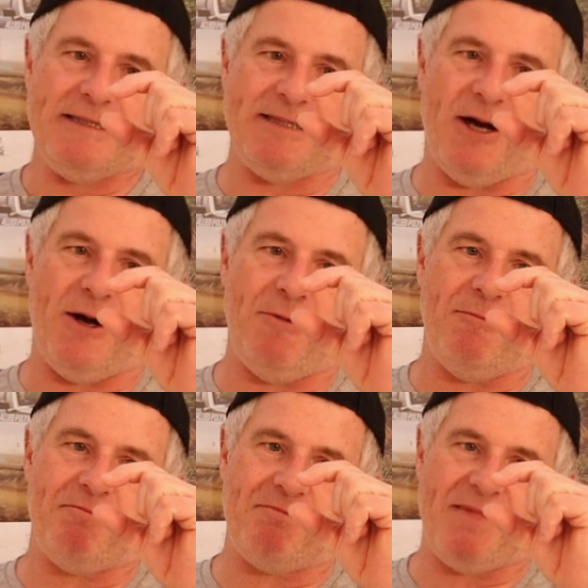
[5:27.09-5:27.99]

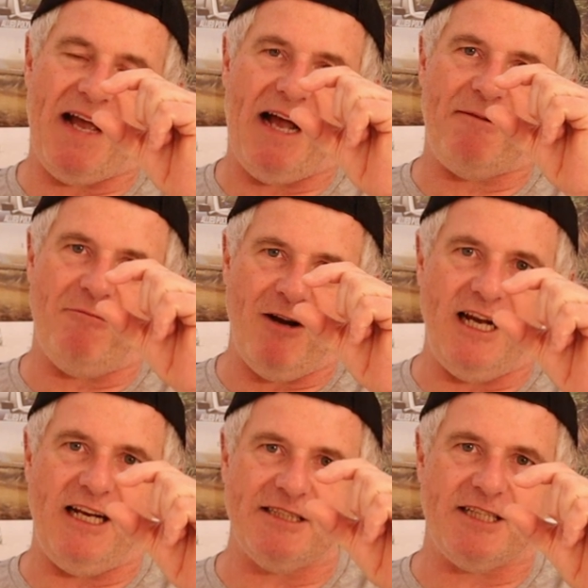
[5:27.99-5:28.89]
So, and
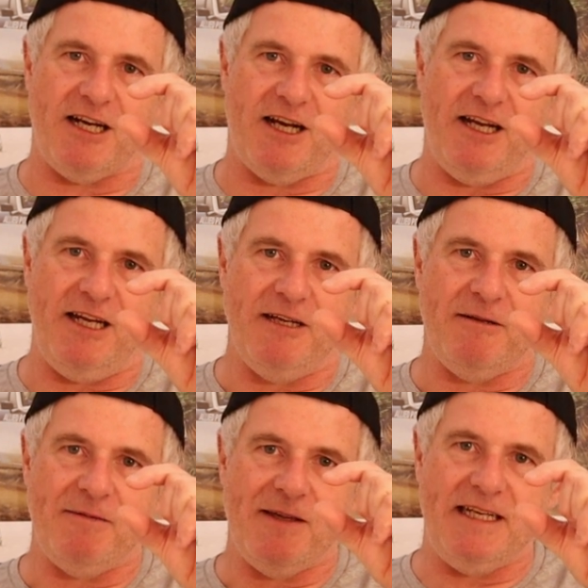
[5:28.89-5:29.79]
realistically,
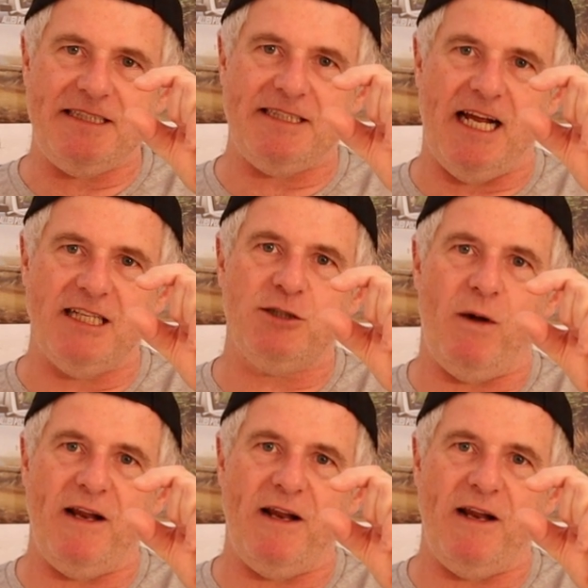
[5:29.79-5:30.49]
instead of